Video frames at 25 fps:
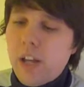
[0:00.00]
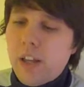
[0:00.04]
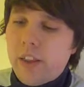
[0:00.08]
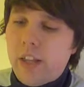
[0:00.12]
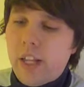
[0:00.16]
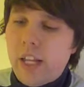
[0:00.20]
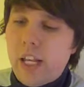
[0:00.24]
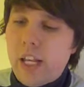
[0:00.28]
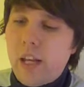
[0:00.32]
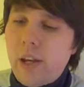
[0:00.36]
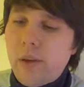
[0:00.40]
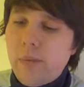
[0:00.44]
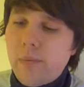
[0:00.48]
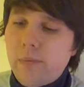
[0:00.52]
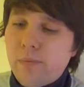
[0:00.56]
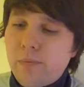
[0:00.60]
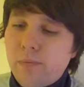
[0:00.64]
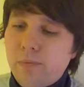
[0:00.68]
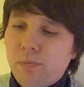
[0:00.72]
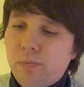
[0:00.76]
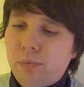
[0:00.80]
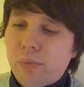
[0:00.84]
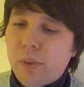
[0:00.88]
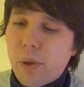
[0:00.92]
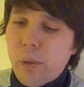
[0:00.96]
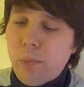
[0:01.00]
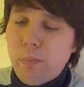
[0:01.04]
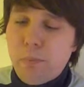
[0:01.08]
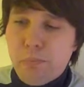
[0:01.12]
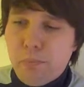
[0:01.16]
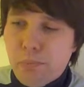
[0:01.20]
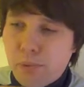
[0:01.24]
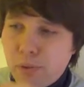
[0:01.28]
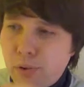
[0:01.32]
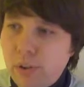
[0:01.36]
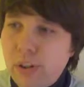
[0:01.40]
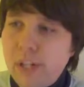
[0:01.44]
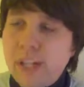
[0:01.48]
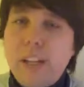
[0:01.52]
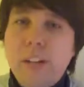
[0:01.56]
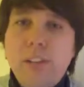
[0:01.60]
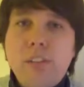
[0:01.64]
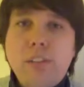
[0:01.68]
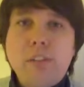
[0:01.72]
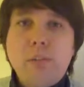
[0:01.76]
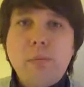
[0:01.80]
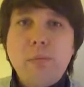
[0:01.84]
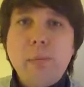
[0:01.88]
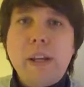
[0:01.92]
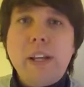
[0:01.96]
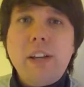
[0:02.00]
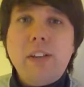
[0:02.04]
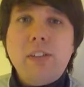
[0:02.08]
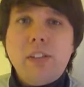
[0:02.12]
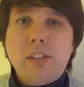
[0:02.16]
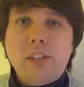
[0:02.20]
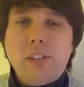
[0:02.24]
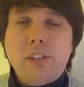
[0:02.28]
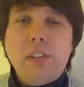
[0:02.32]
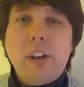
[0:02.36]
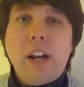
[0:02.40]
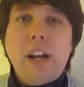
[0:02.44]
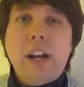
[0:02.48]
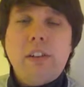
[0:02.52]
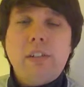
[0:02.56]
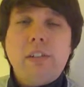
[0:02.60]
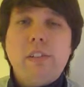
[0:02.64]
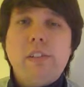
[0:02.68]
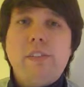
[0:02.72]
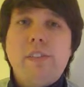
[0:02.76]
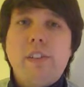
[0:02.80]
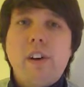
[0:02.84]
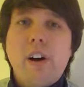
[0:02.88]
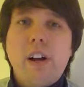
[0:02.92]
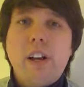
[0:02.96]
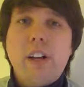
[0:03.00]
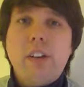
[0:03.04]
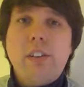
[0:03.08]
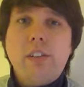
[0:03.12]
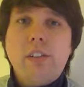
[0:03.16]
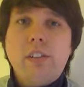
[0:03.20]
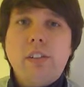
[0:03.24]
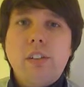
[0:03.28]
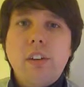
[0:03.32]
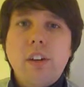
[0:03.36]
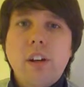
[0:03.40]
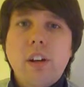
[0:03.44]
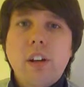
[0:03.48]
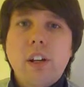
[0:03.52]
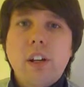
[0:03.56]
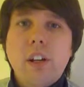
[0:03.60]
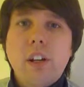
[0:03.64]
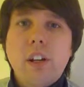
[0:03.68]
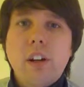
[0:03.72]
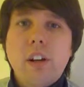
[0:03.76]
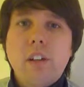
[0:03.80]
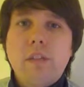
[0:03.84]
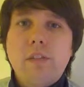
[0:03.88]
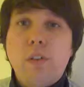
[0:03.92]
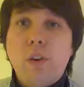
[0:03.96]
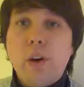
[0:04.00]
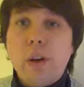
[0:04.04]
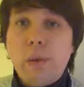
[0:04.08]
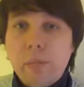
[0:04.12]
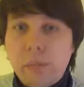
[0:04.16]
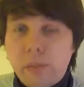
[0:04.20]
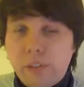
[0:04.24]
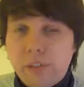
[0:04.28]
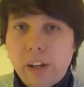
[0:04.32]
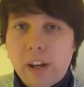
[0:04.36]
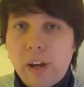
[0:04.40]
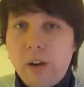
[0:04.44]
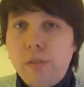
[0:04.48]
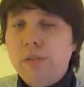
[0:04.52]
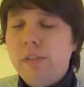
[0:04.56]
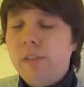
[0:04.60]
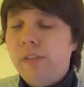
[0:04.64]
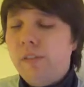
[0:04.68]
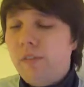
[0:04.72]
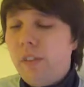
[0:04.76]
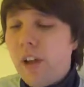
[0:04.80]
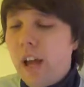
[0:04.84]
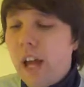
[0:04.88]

The priest makes a sacrifice for himself,